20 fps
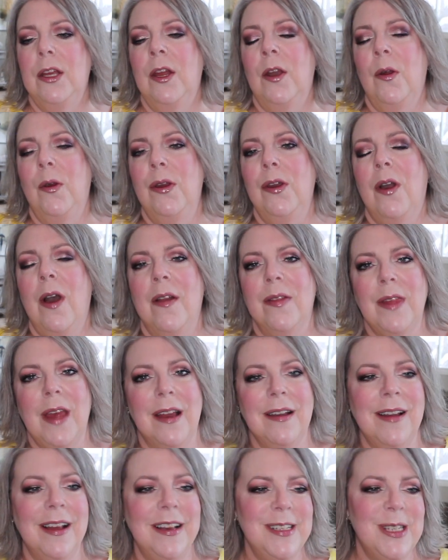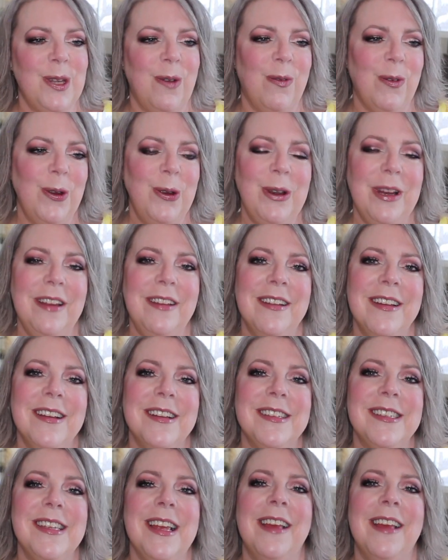you know, you got that nice fruitiness,